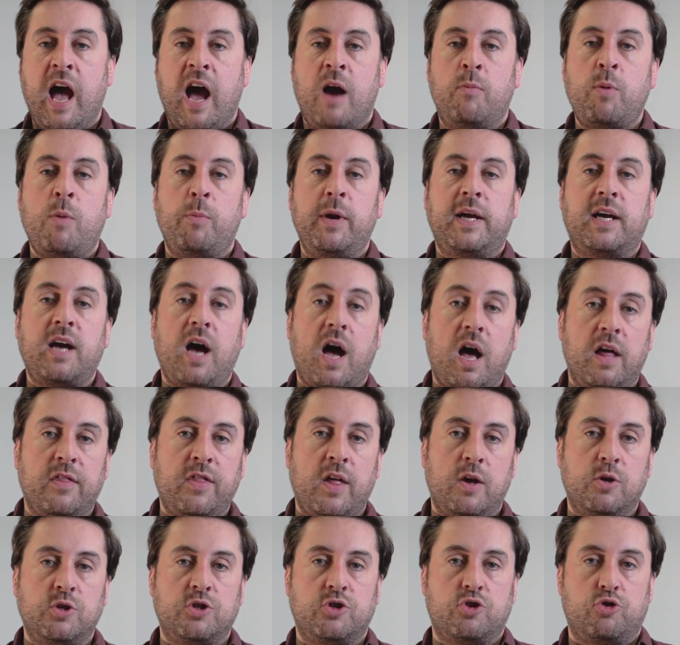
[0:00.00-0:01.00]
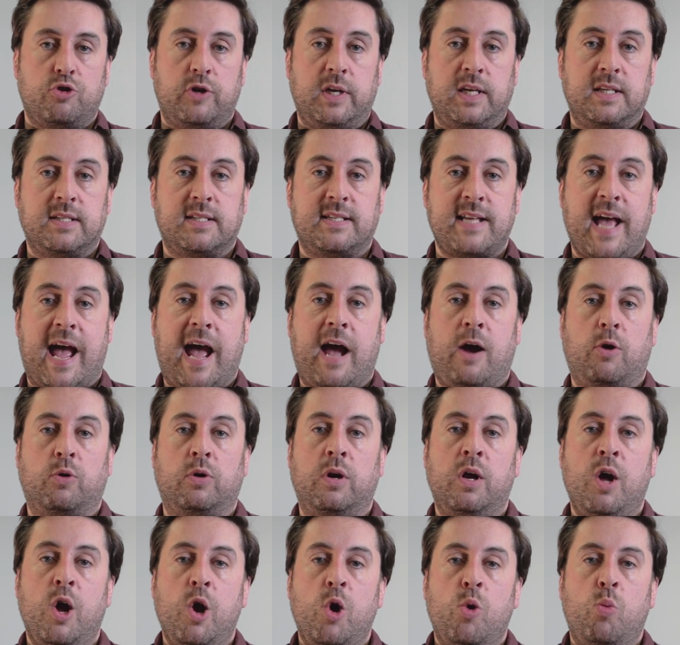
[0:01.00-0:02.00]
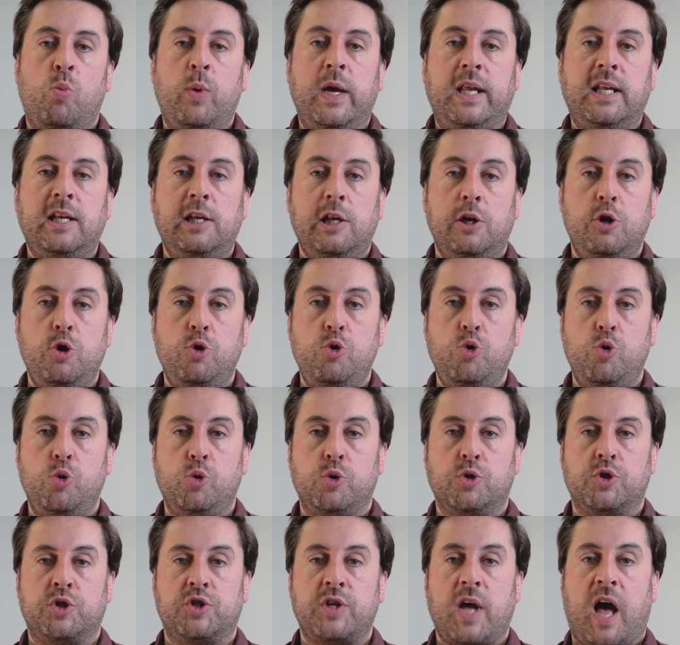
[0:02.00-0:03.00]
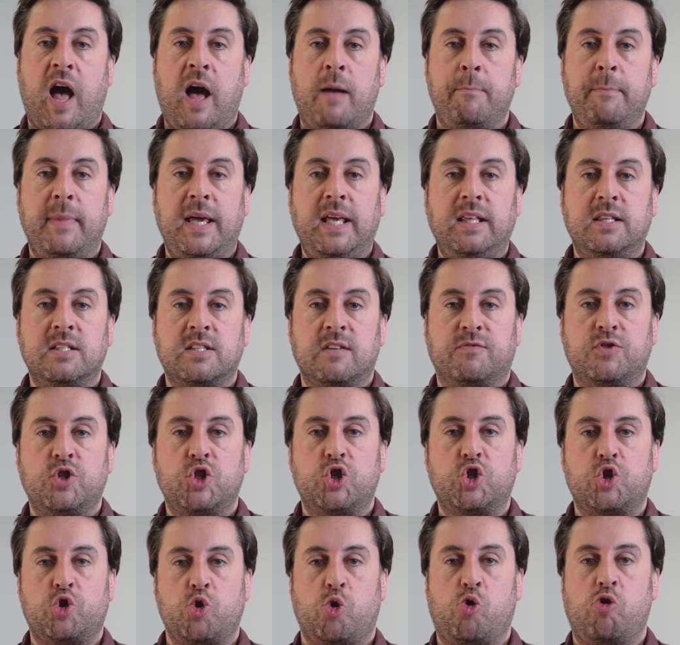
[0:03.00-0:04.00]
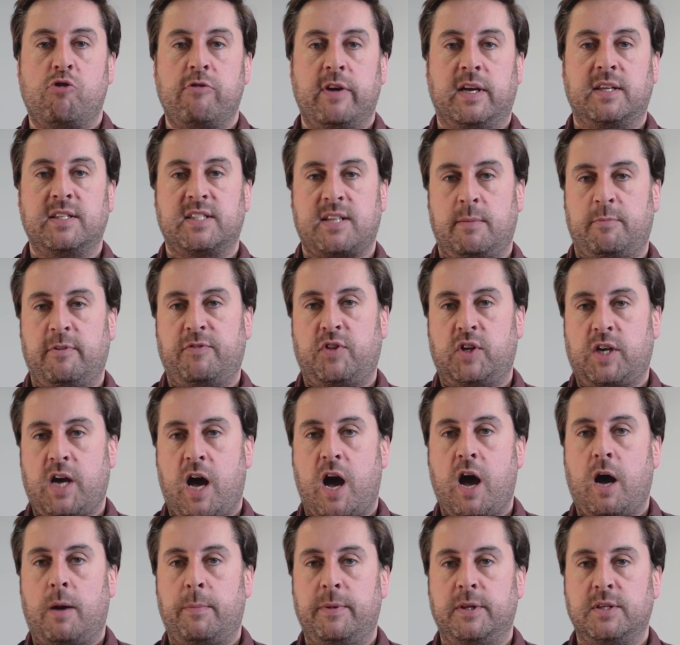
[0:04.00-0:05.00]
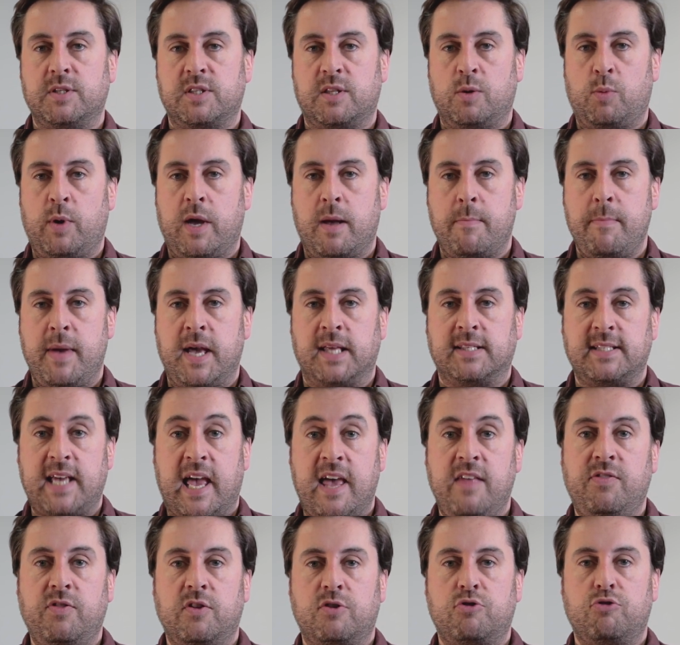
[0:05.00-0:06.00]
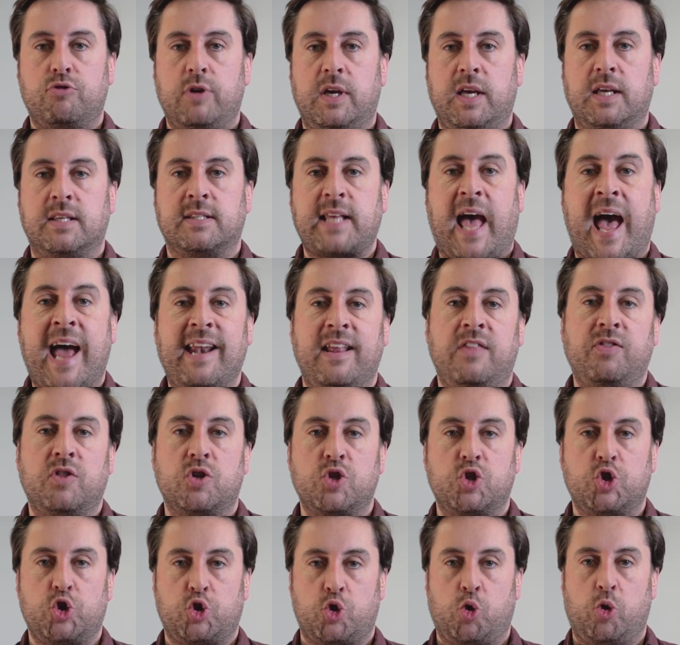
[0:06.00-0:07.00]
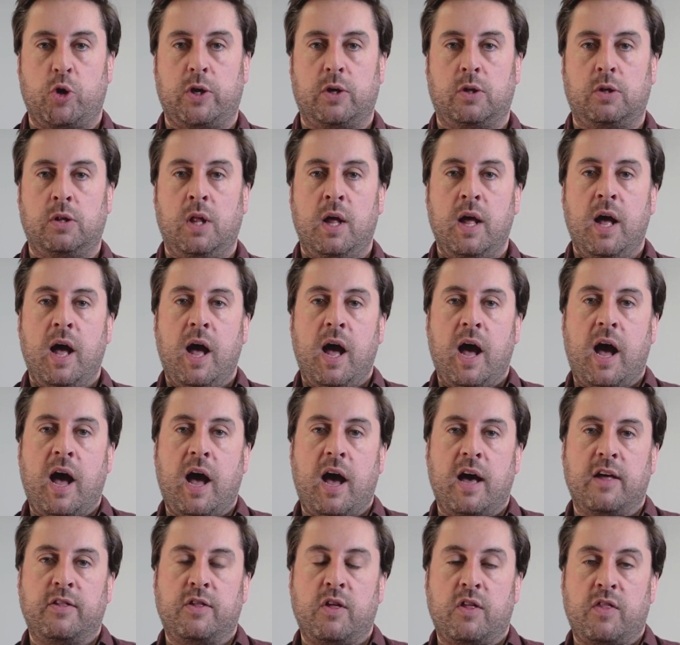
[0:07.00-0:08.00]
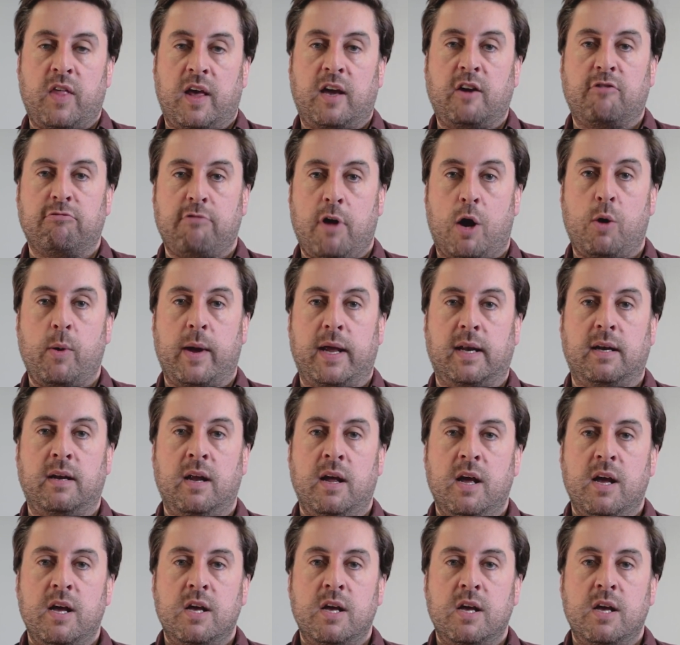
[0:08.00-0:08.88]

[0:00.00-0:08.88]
And when we cut those trees down, we lose a means of storing some of the carbons that we emit in the trees and in the soil that they grow in.